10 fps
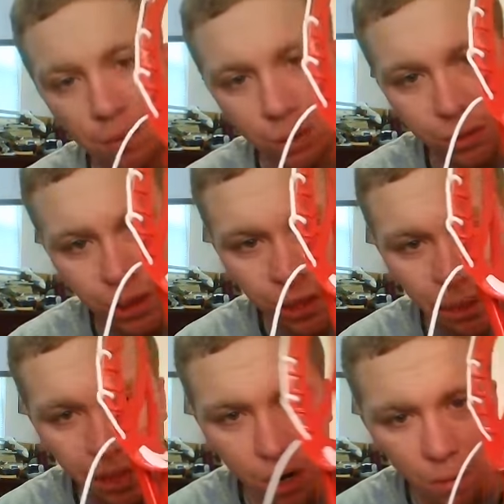holes are going to
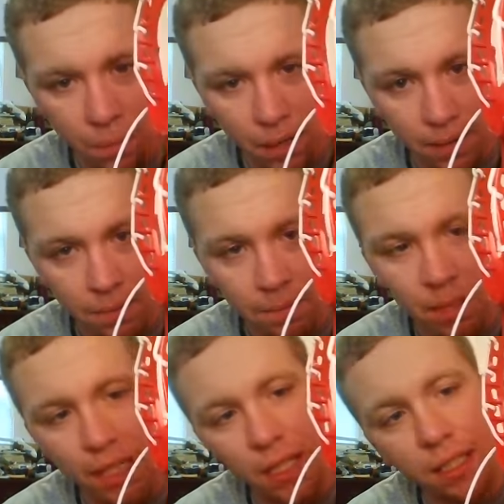be open
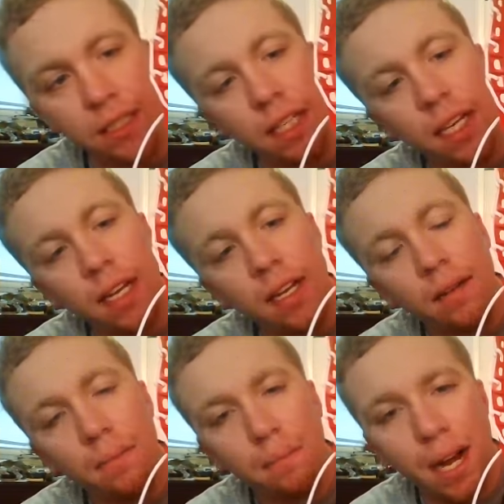because
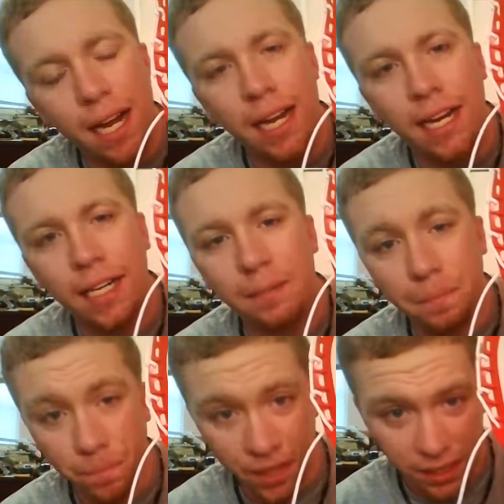my
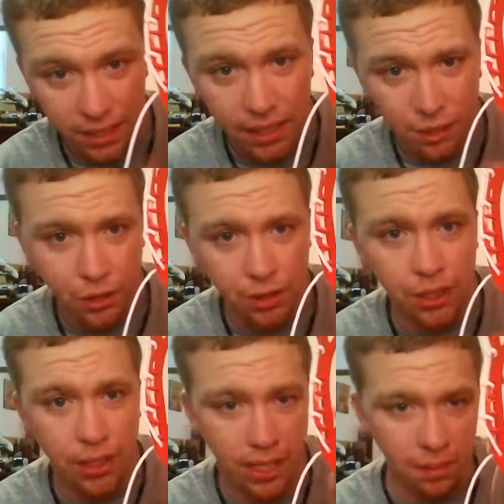
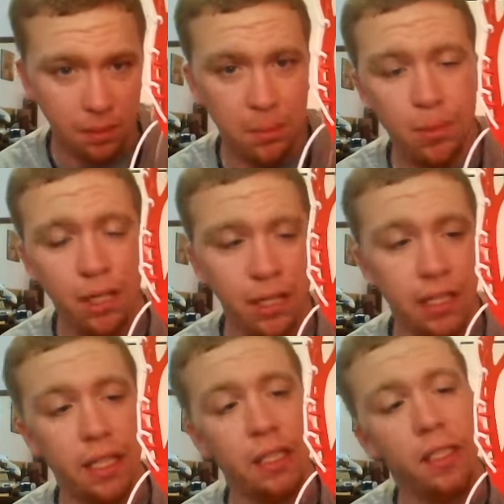6-shooter that I'm going to be putting
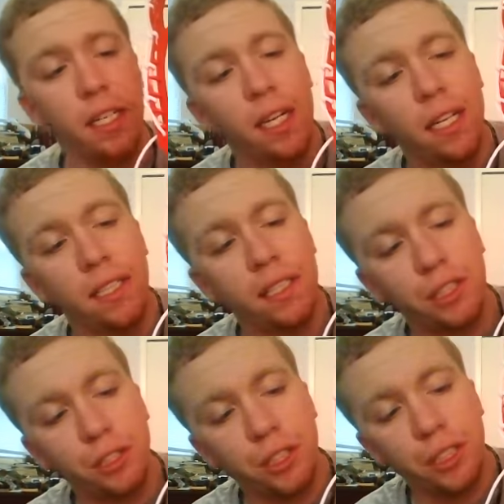in this
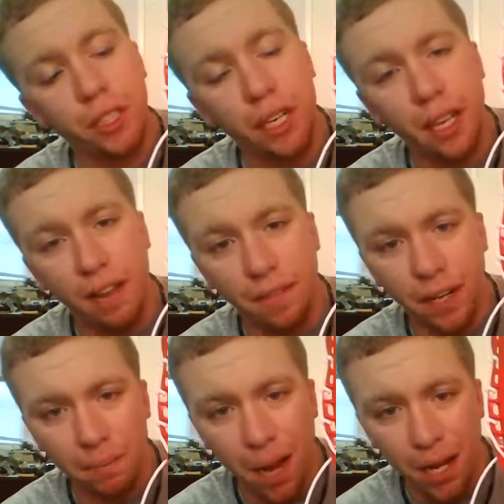6-shooter, that
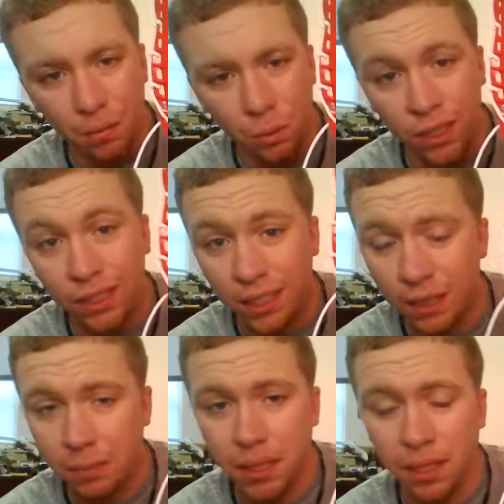very bottom one is going
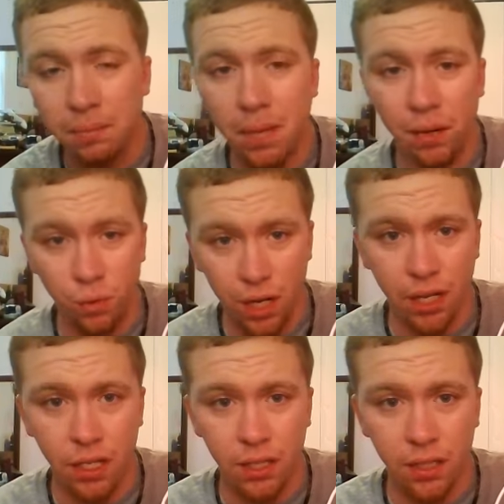to be my
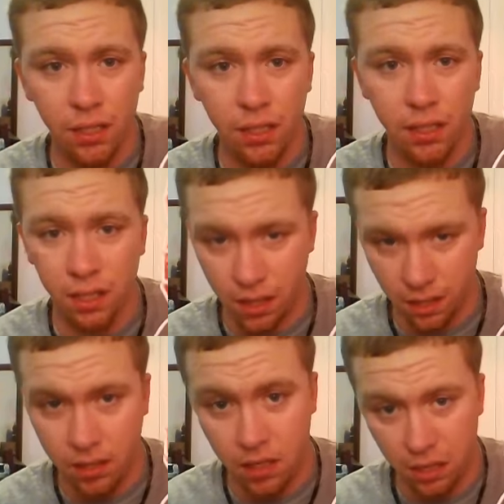runner.
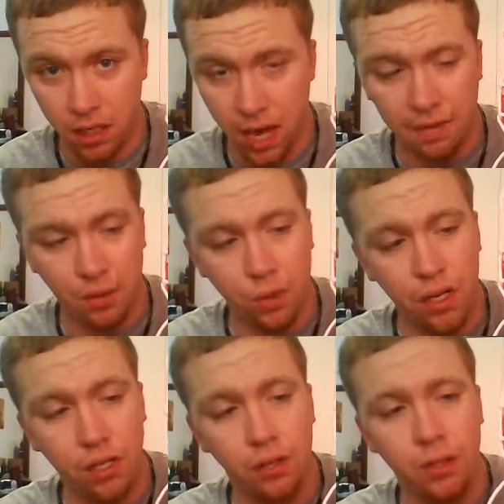It's going to have the
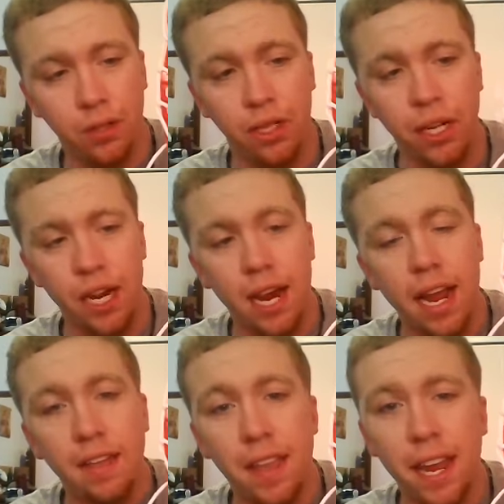runner go through it.
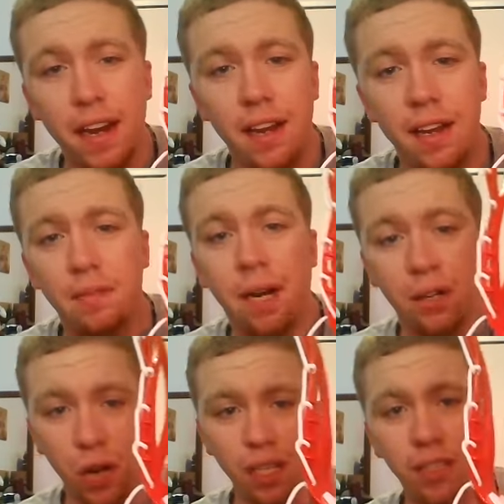And then my
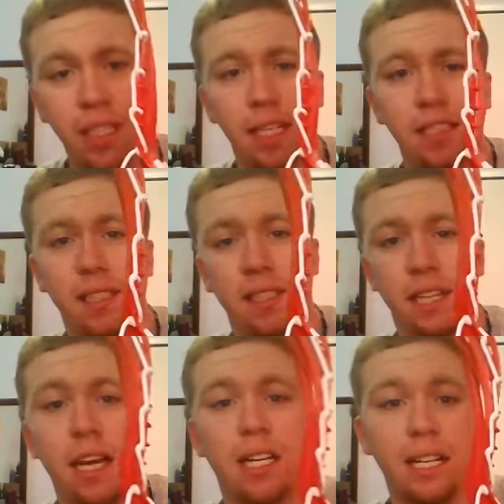cross lace, since
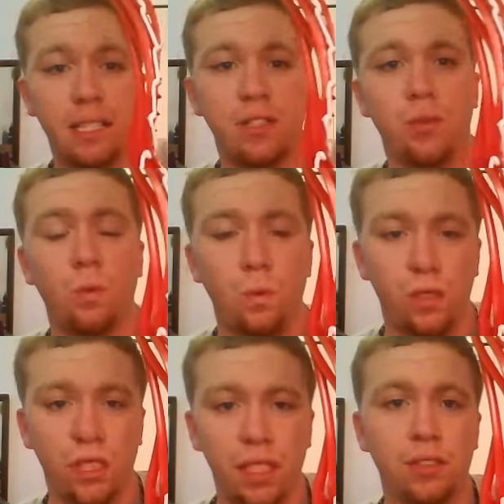I like to do
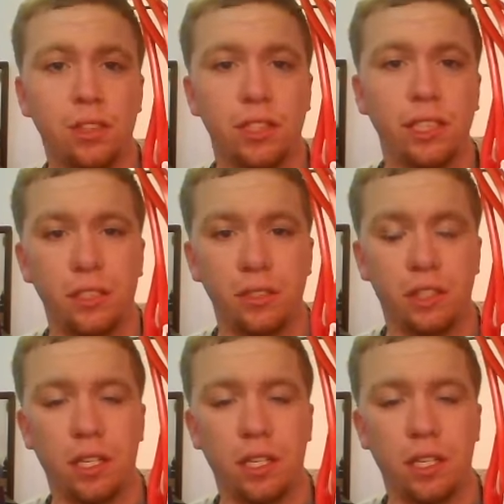single string